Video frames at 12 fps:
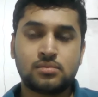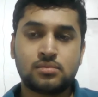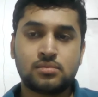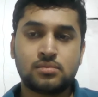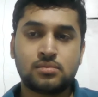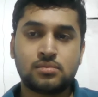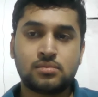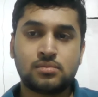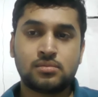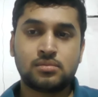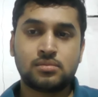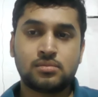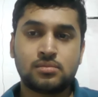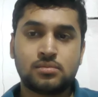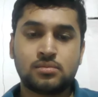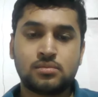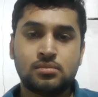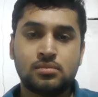
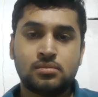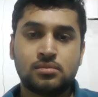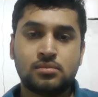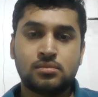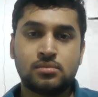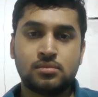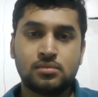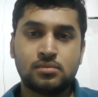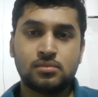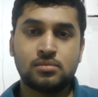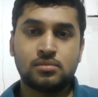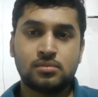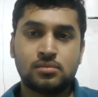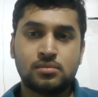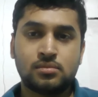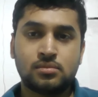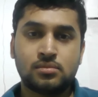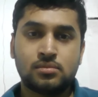
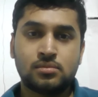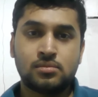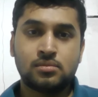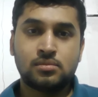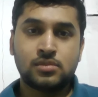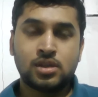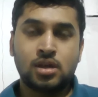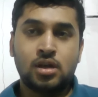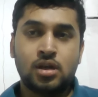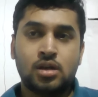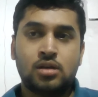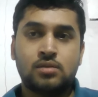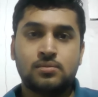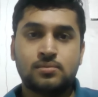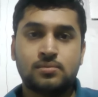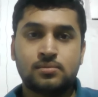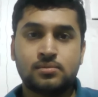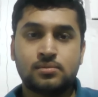
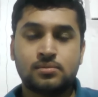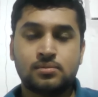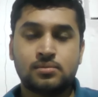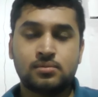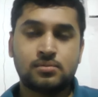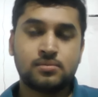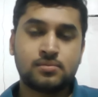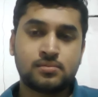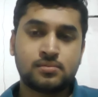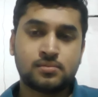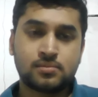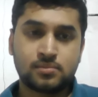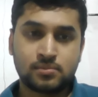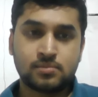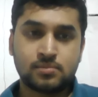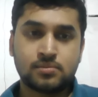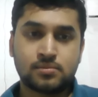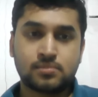
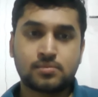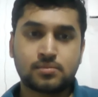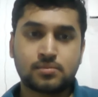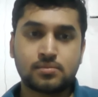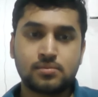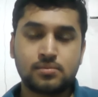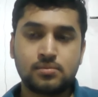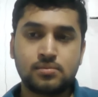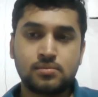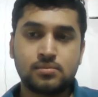(not speaking)